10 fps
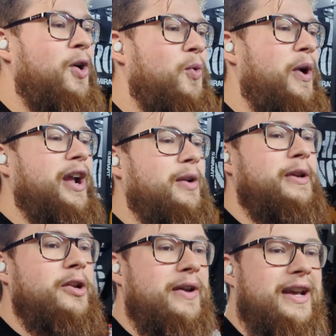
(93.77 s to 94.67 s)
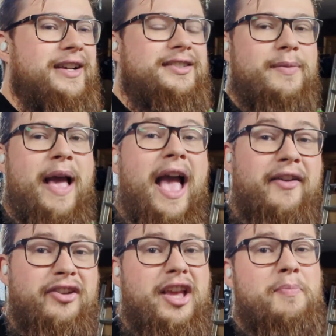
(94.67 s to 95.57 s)
we're going to be doing some
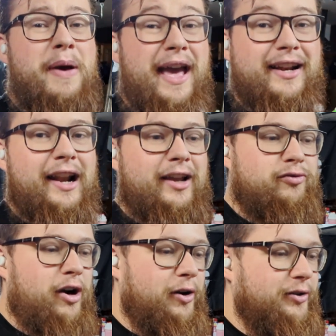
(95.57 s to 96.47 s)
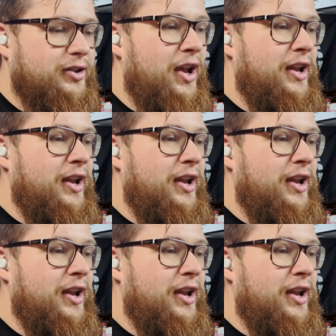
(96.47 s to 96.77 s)
heavy Pendlay rows